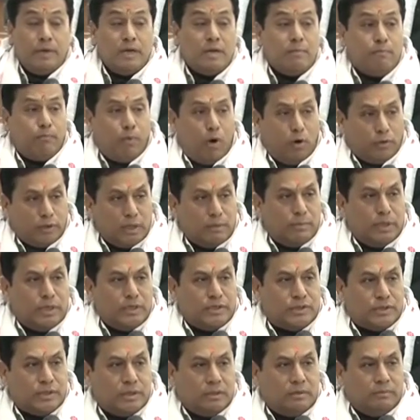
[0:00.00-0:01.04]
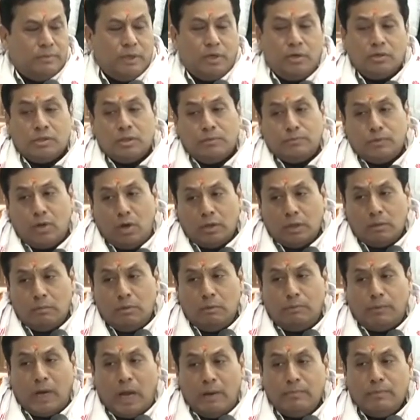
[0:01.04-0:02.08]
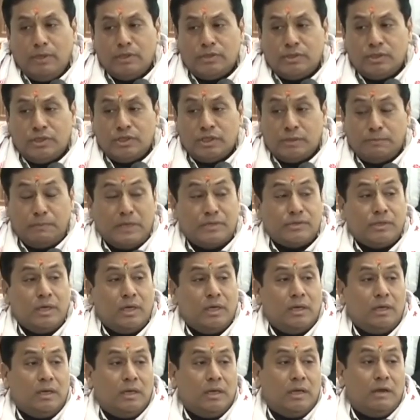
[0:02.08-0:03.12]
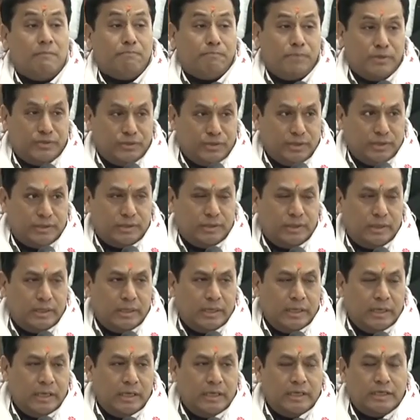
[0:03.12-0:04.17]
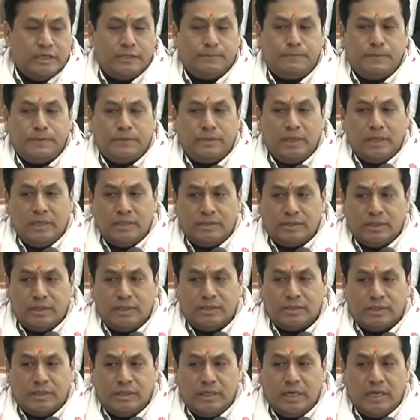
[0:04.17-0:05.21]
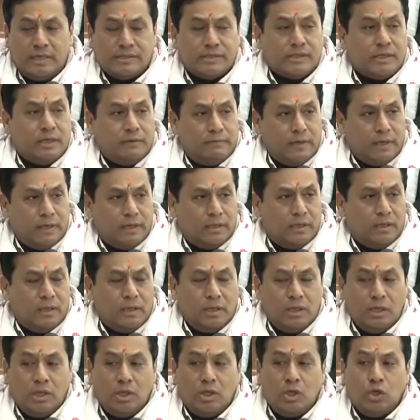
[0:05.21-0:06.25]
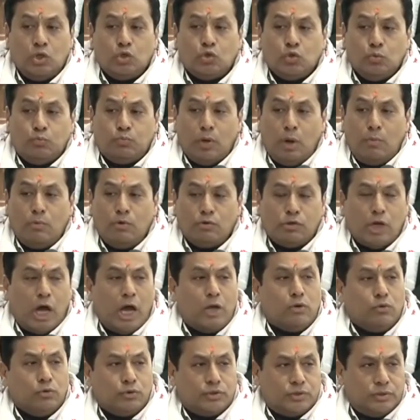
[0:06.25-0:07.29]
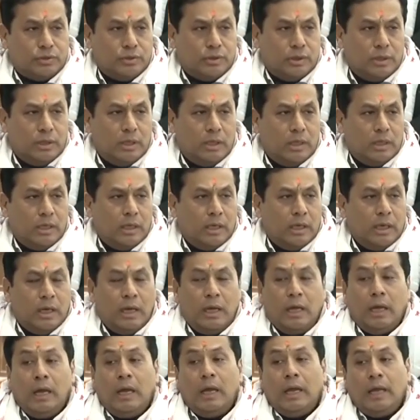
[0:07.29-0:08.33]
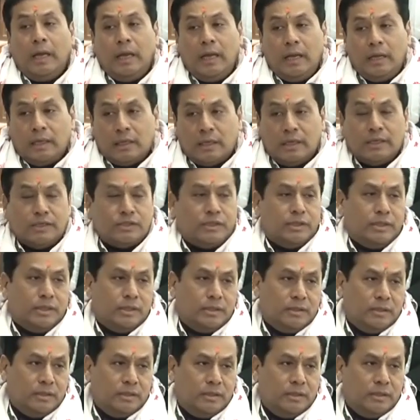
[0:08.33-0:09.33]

very important ministry because of the Honorable Prime Minister's special emphasis, a special interest he has given to promote Ayush in the country.